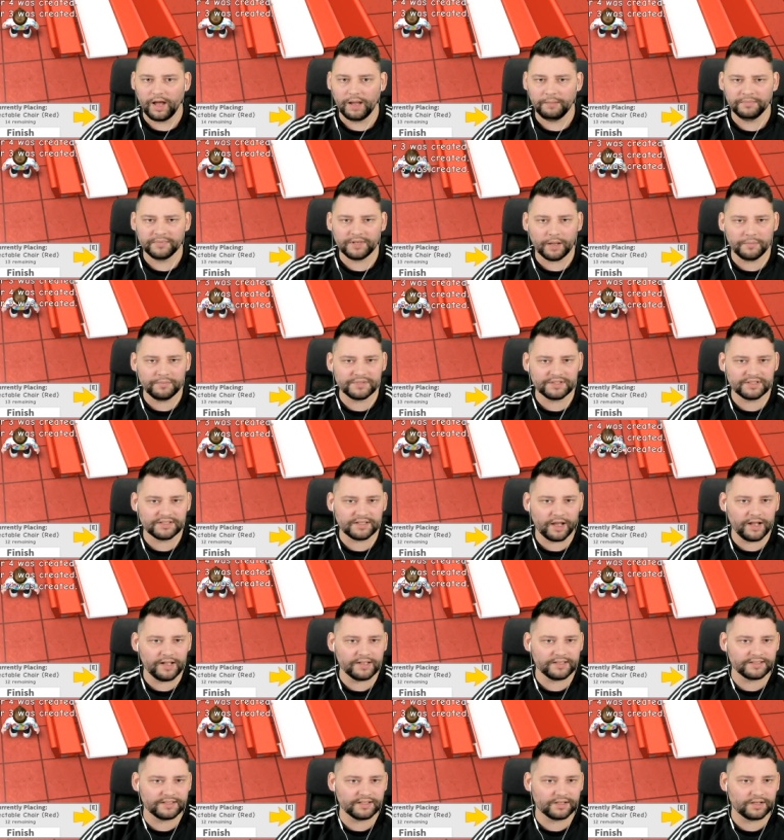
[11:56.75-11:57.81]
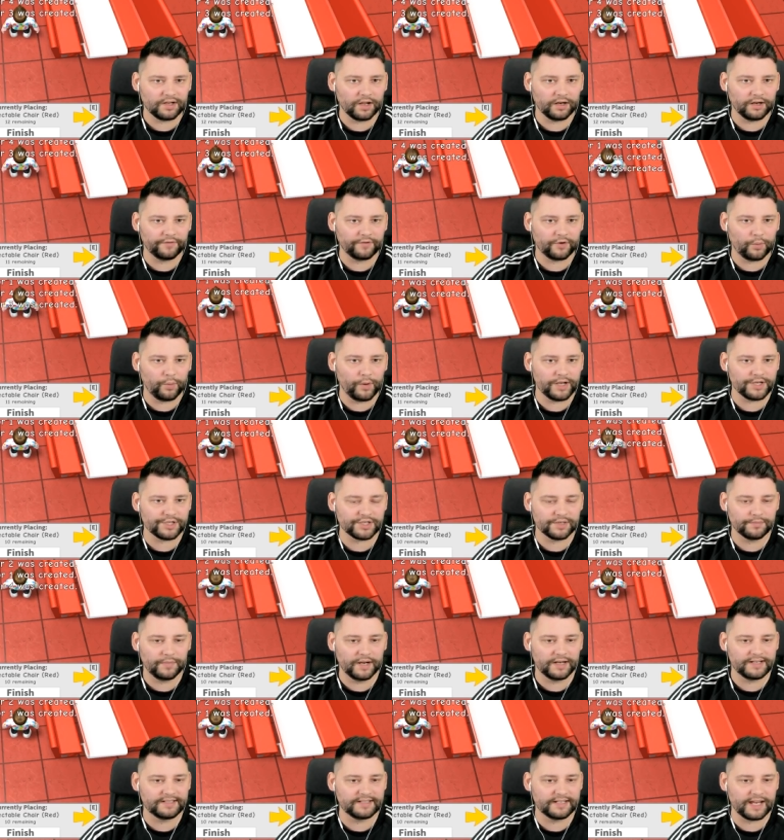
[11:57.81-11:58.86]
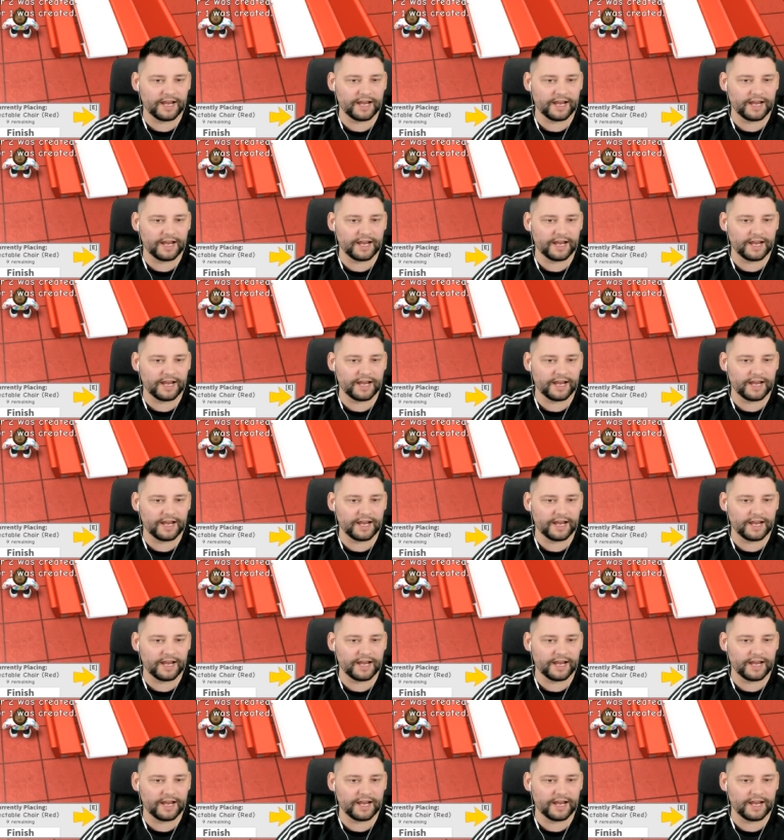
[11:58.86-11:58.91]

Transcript: I'm, I'm starting to kind of question my